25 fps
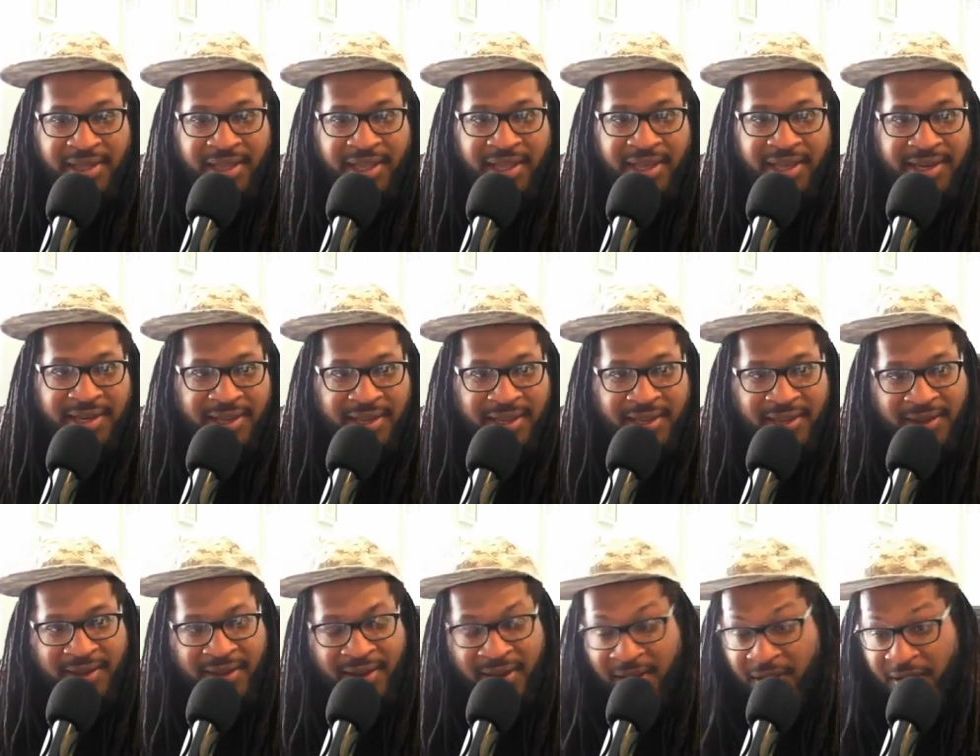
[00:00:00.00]
Like,
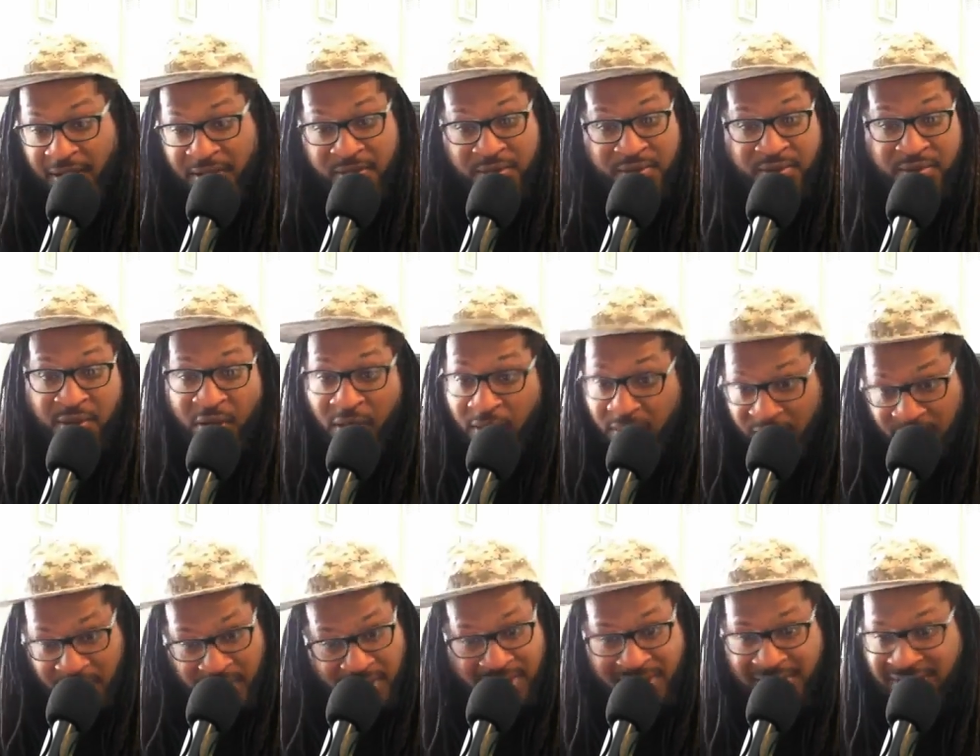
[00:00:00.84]
are you
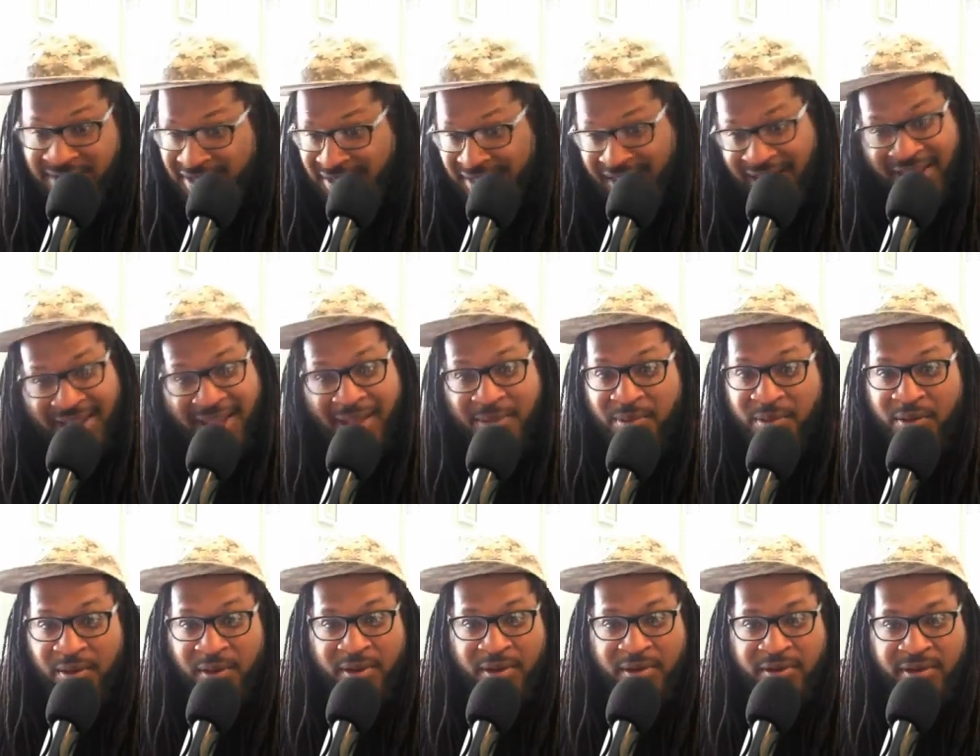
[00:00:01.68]
going crazy? Like
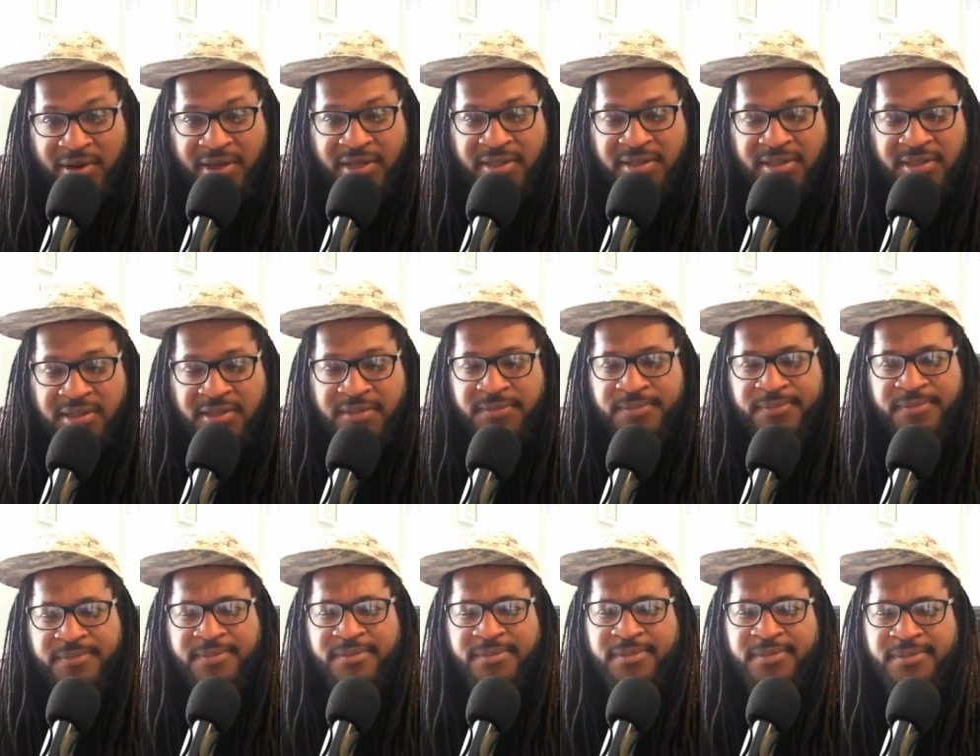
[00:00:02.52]
I'm going crazy.
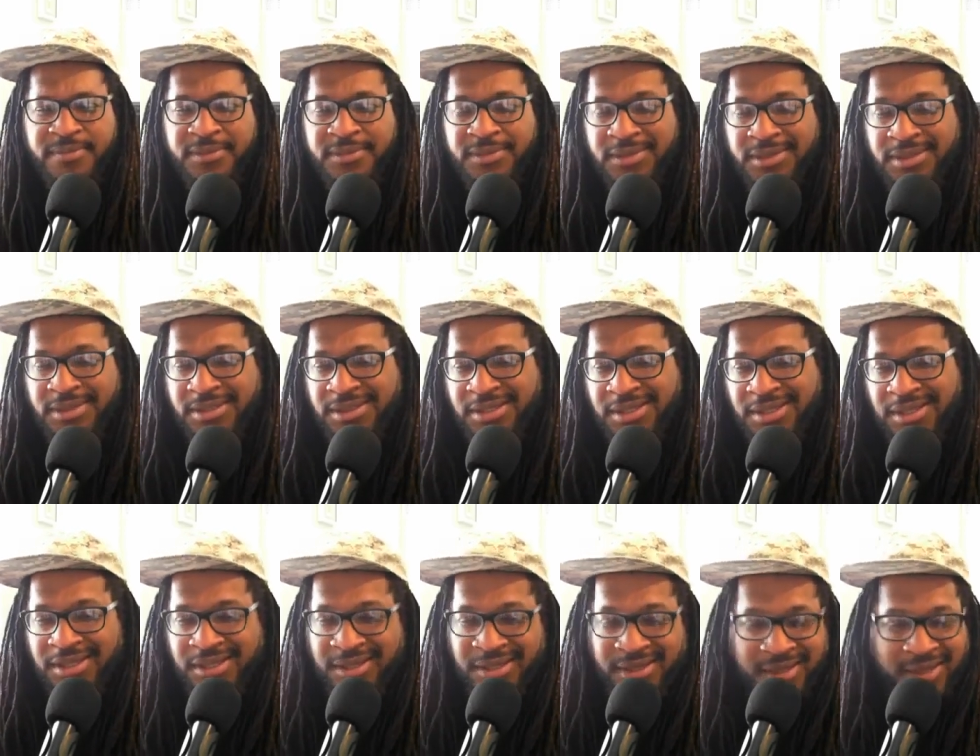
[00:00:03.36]

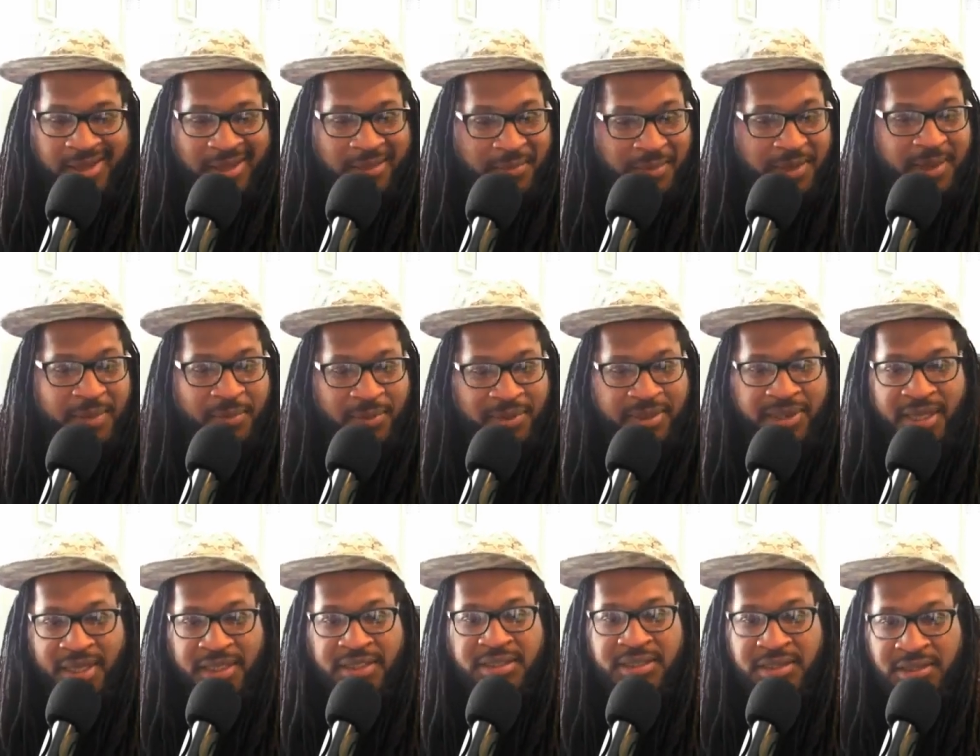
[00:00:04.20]
Being
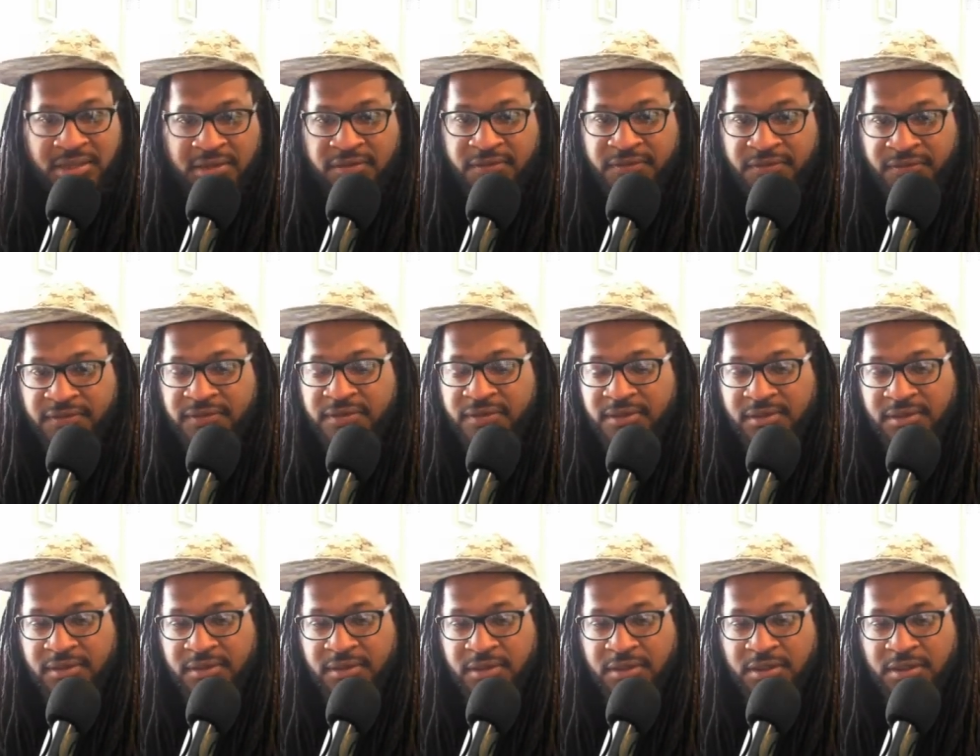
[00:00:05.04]
productive.